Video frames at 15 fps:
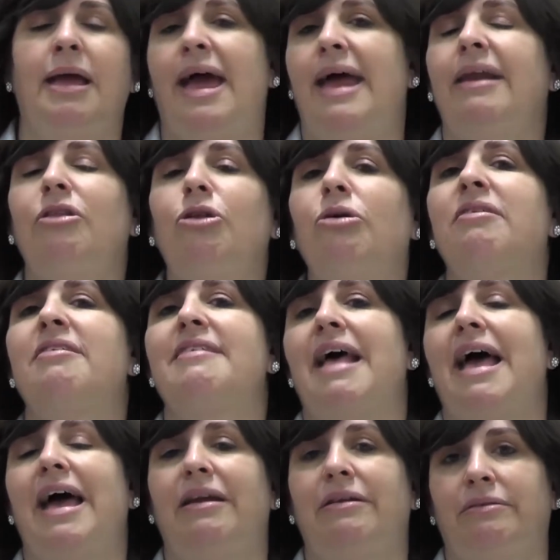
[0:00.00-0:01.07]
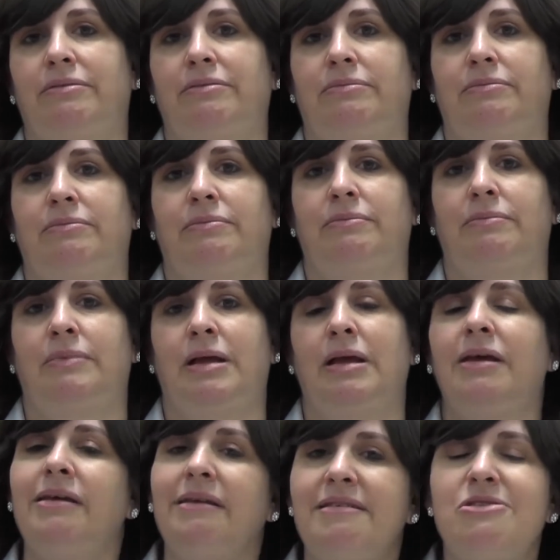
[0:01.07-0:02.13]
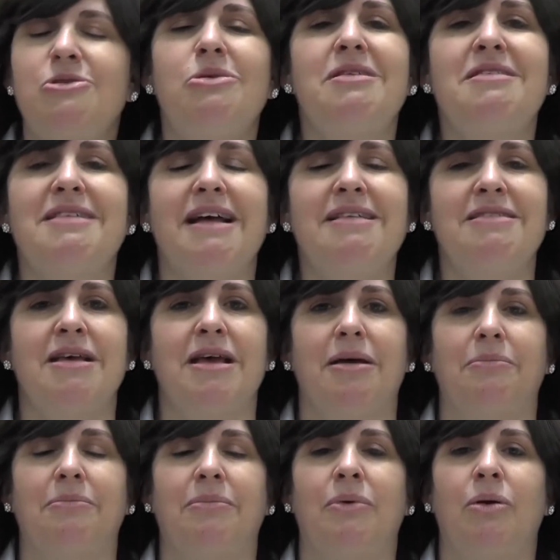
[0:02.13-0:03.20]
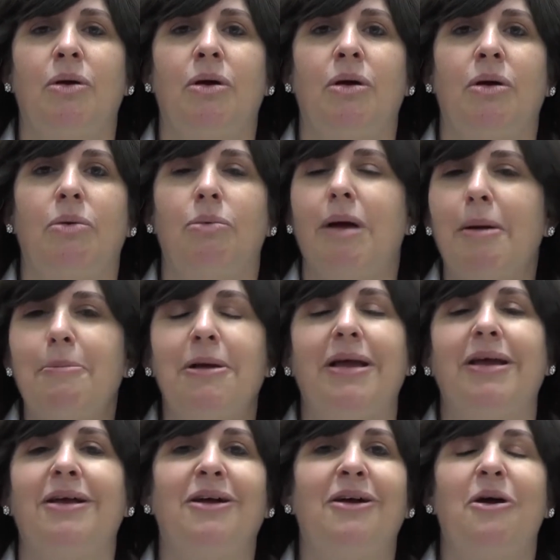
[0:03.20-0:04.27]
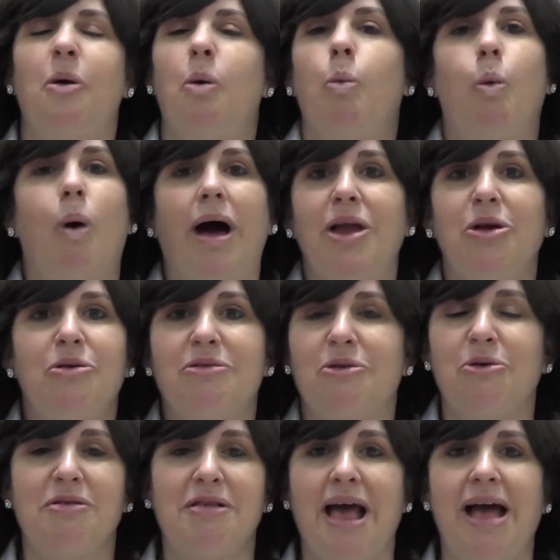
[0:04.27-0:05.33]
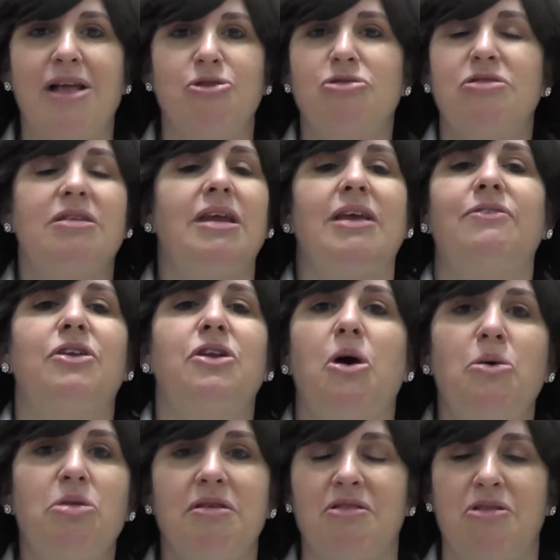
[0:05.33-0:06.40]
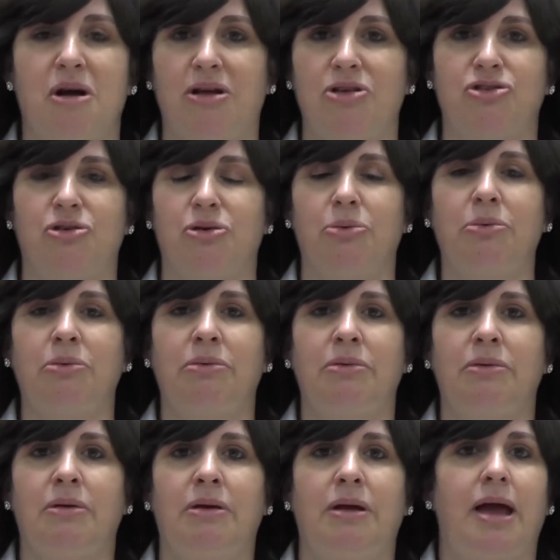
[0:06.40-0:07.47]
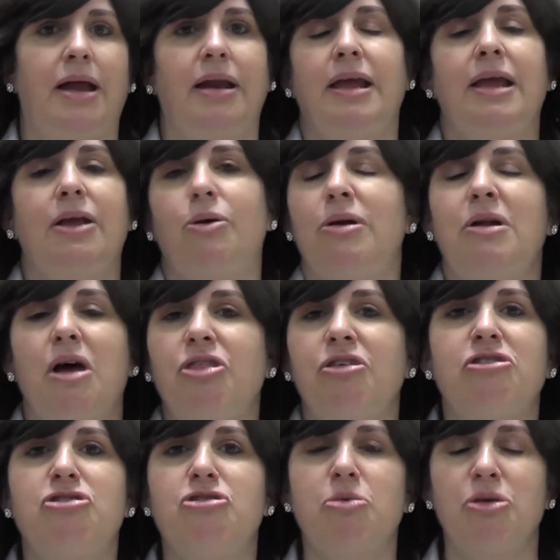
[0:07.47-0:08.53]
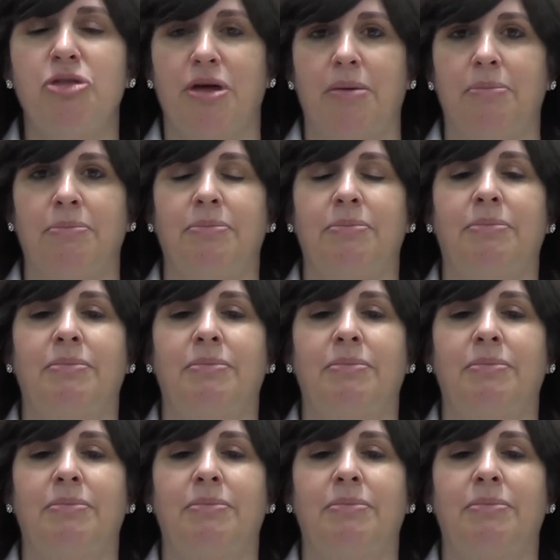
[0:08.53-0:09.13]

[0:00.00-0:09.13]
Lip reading: And he looked sad. His student said to him, "Rebbe, why are you so sad? You didn't even know this non-Jew, and you had nothing to do with him."